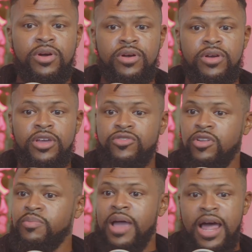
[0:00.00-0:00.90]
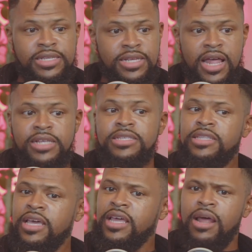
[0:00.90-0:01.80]
Israel and Palestine, that's a
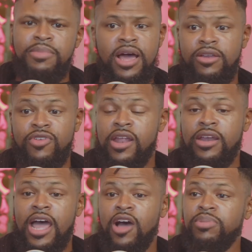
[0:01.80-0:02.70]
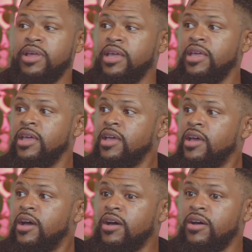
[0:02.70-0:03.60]
thing, and I'm not trying to downplay
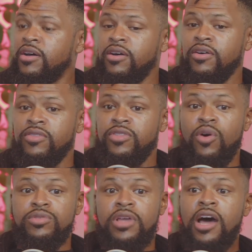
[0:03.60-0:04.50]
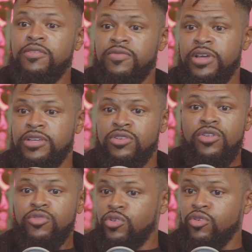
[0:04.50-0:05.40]
those conflicts. You know,
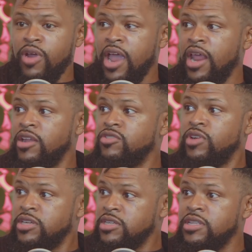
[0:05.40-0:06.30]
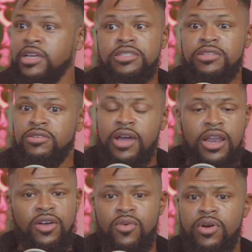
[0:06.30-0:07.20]
the Ukraine and Russia's thing is still kind of
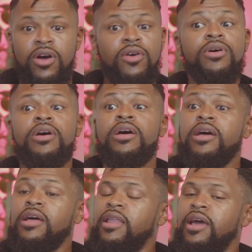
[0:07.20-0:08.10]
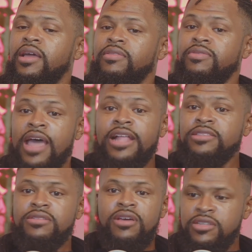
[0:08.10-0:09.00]
going on. Like that's
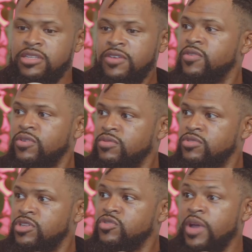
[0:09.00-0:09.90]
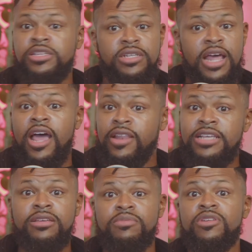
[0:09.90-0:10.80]
a difficult situation, and that's
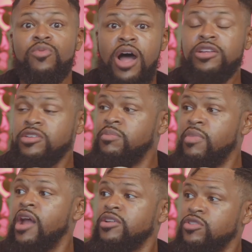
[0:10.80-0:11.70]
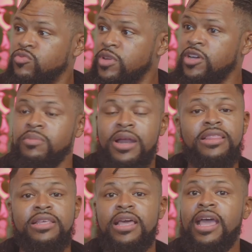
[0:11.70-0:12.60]
something to watch and monitor as well. But I
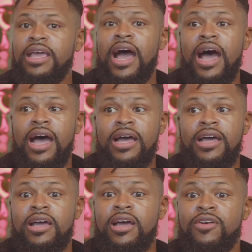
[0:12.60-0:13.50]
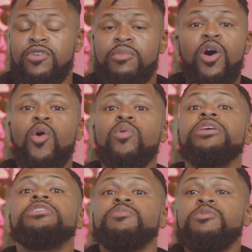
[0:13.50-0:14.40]
think AI, from a
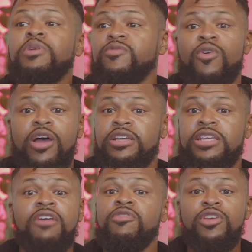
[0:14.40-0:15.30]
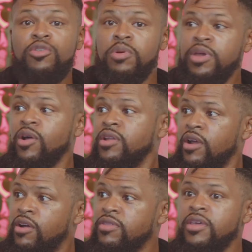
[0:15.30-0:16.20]
holistic perspective, as far as every human being on the
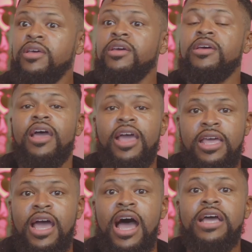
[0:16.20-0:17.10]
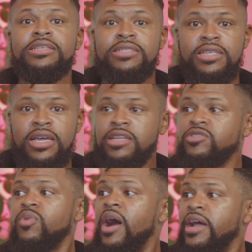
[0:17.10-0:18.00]
earth, AI is a thing to
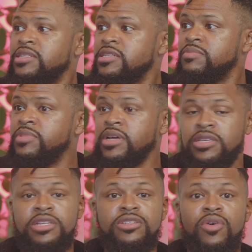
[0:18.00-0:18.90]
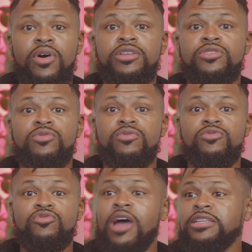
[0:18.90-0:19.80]
watch because it is going to
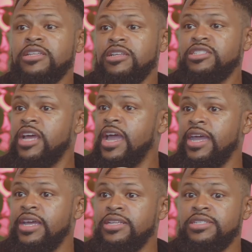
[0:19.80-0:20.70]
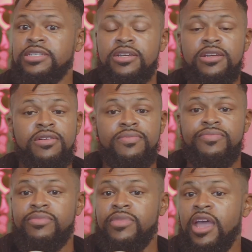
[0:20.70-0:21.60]
drastically change
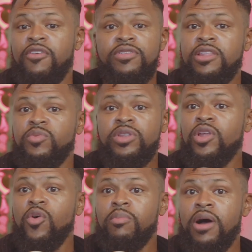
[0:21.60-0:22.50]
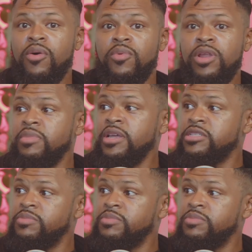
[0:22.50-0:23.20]
everything we know about what it means to be